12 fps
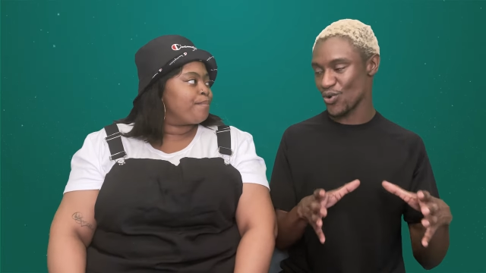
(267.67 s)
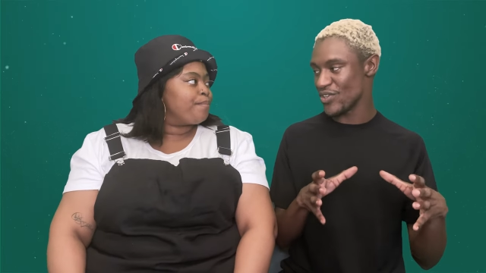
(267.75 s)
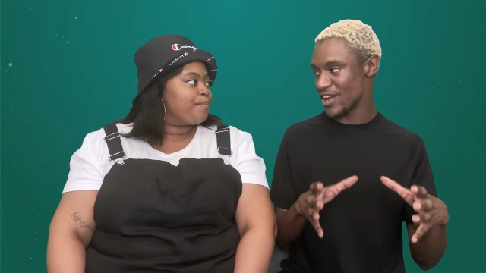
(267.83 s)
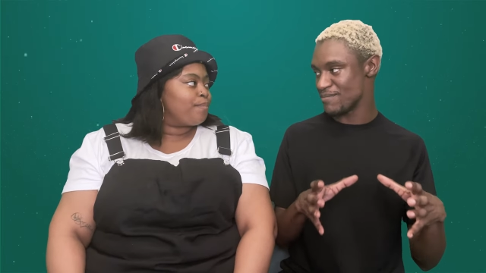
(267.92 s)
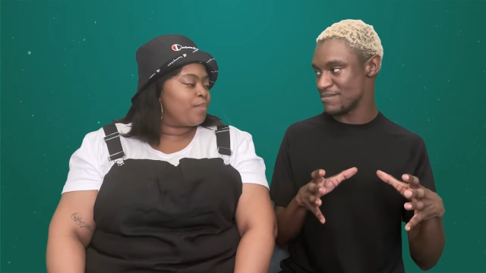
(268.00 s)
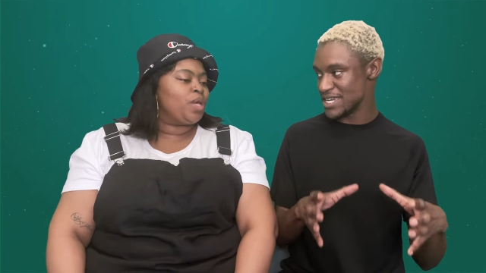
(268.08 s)

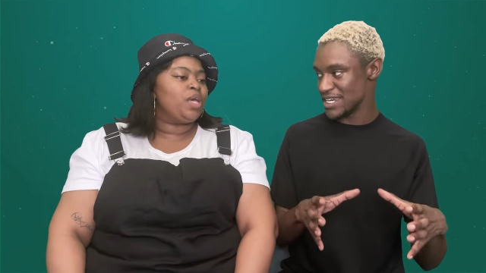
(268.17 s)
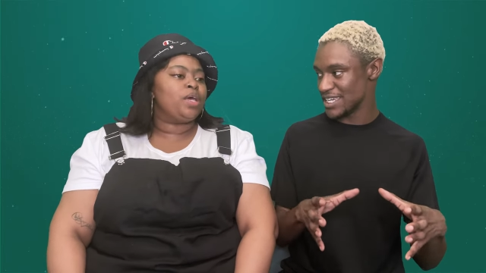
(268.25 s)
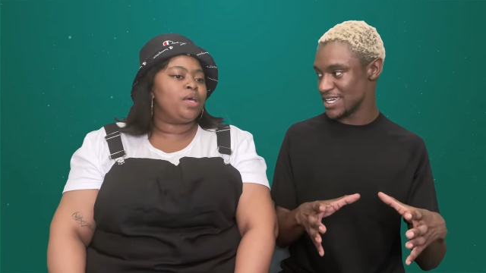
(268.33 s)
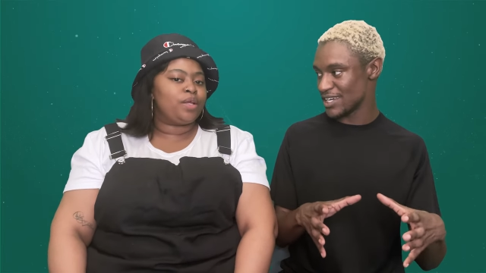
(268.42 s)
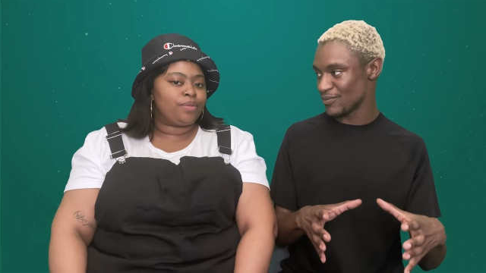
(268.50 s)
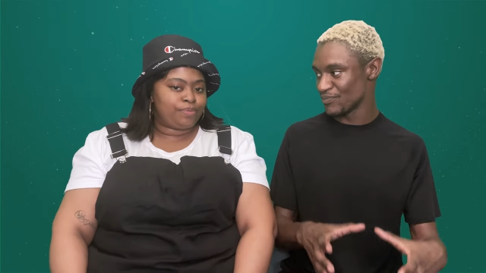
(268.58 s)
Speaker 1: their
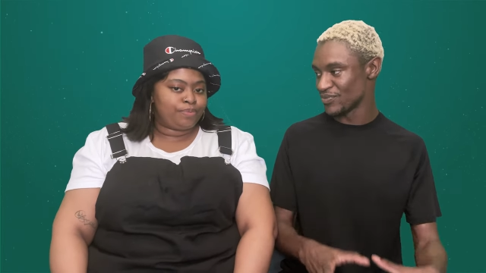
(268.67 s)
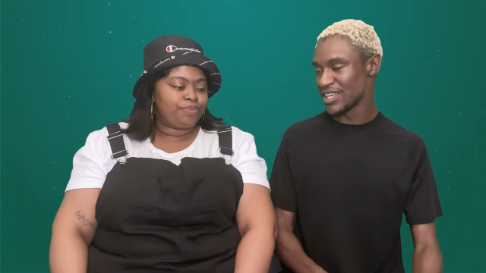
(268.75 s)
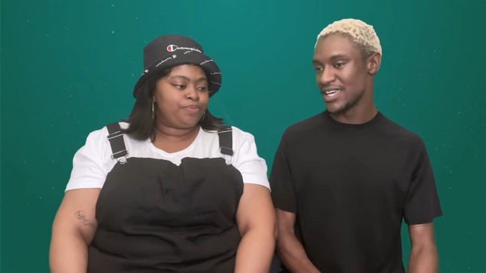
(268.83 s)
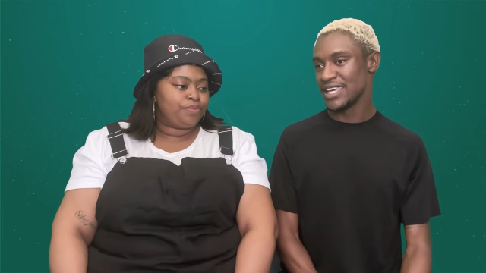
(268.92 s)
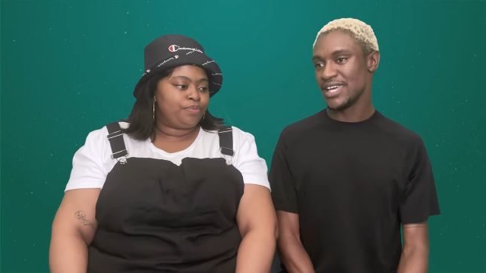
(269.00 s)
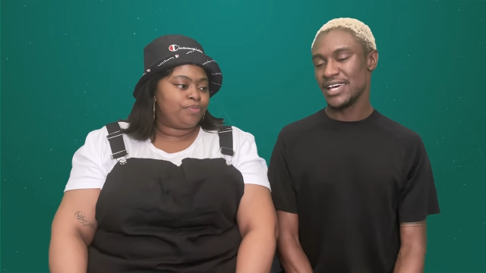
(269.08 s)
media.
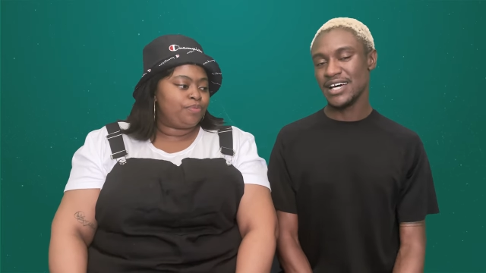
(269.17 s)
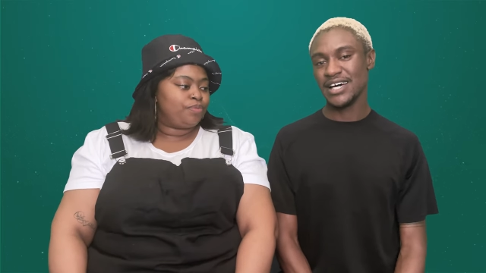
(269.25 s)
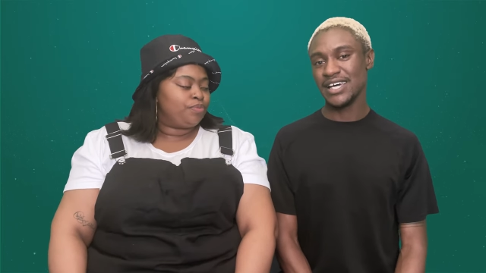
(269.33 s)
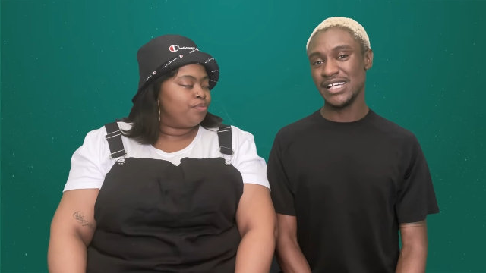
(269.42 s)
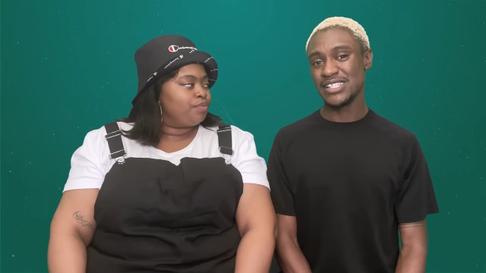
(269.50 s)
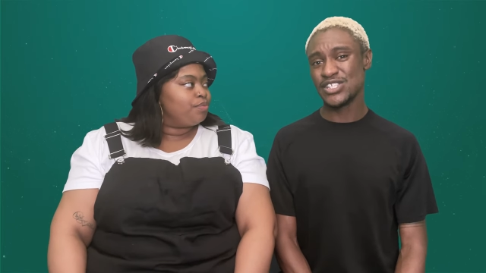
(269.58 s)
Yeah.
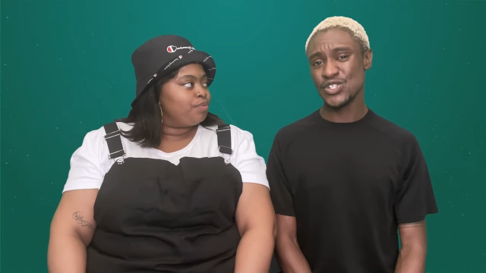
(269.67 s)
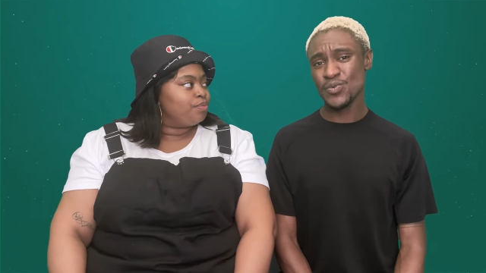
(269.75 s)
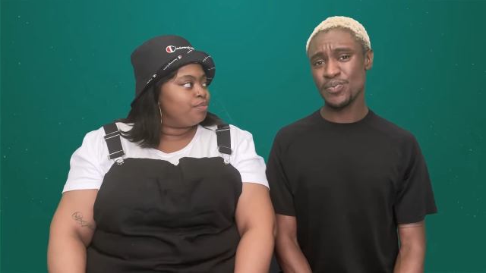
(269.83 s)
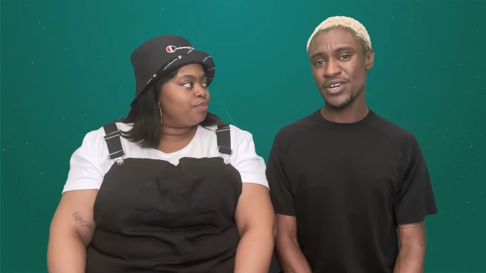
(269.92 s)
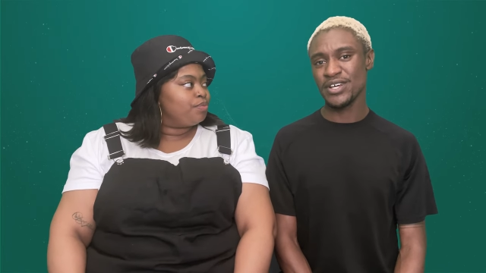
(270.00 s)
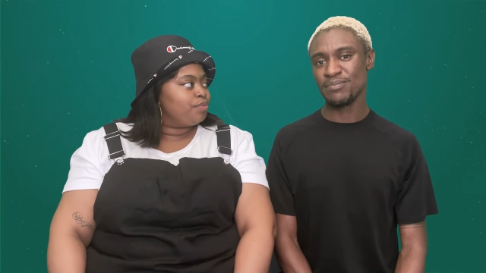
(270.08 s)
Uh, it's
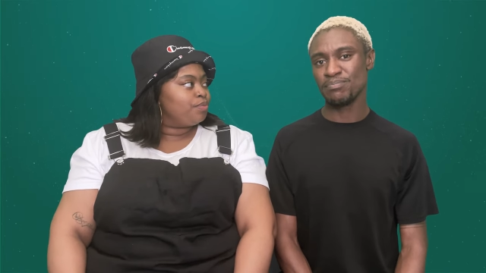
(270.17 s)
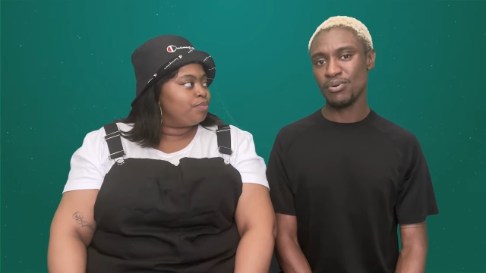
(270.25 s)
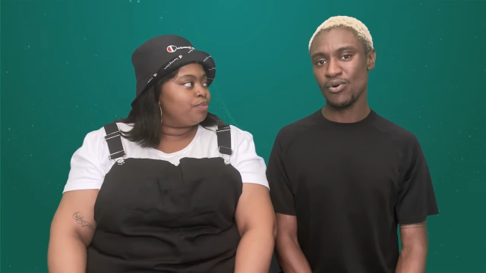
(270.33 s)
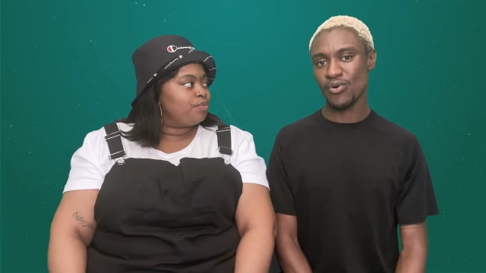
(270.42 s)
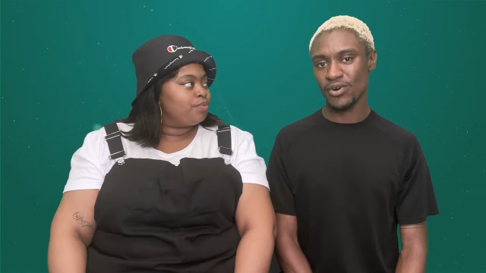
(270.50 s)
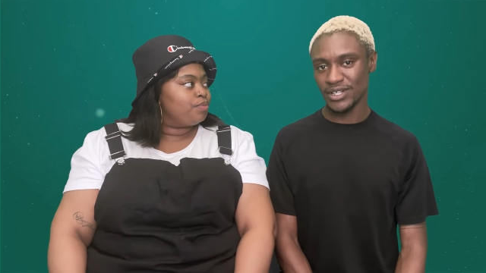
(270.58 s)
super
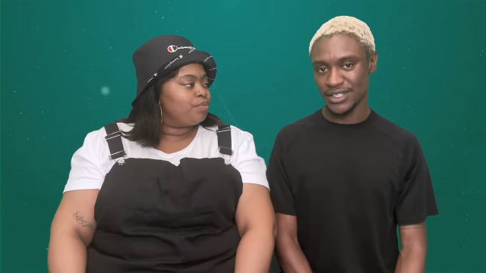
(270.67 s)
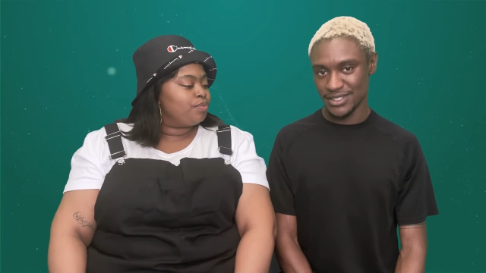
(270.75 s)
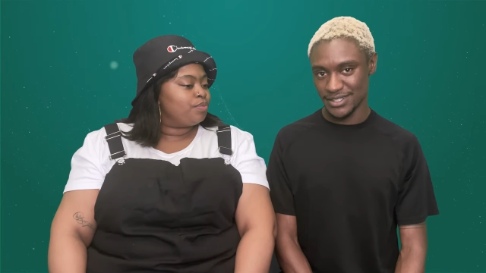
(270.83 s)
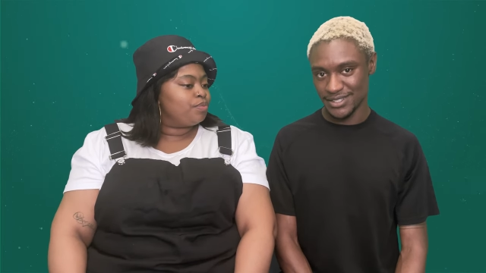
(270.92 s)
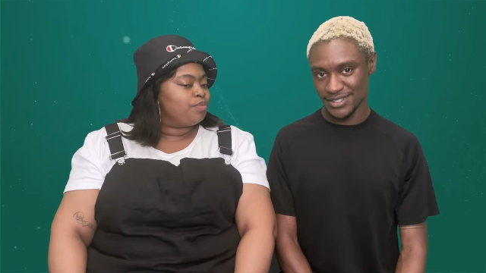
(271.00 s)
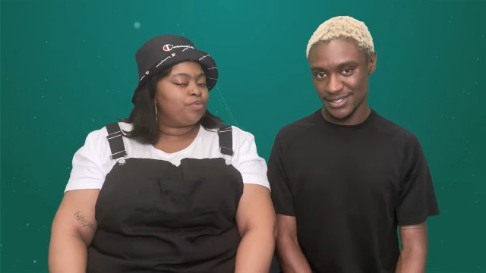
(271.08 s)

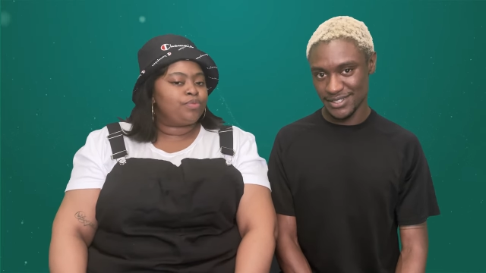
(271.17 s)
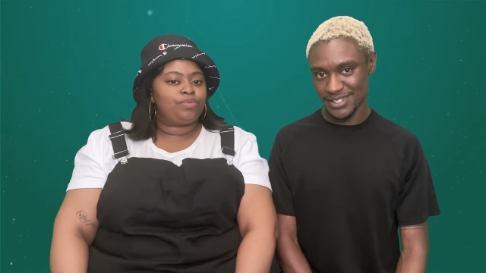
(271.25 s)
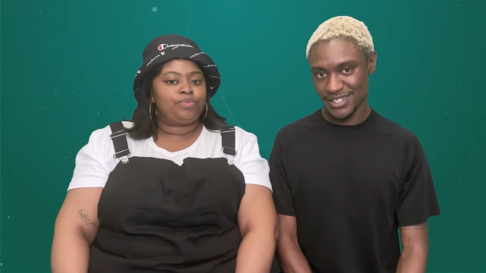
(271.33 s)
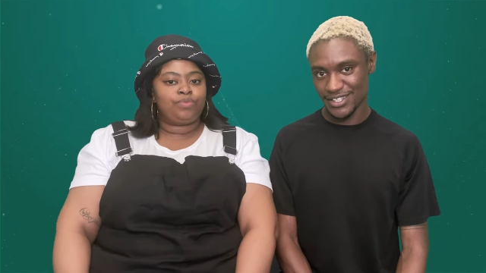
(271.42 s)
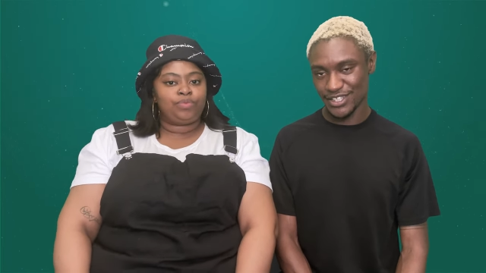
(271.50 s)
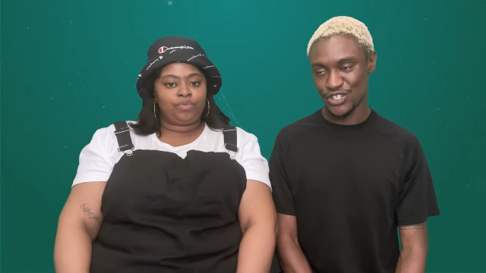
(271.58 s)
important
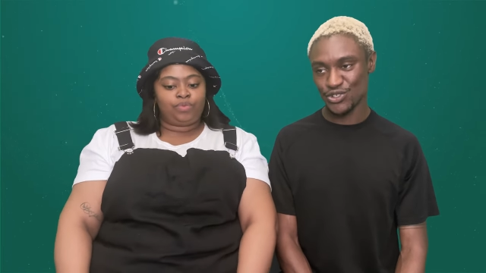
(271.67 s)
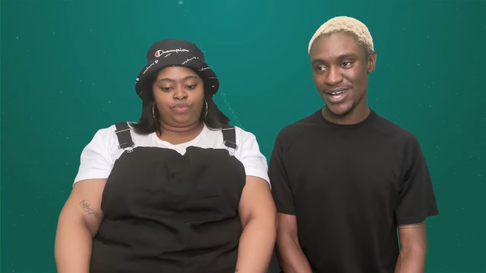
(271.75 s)
to try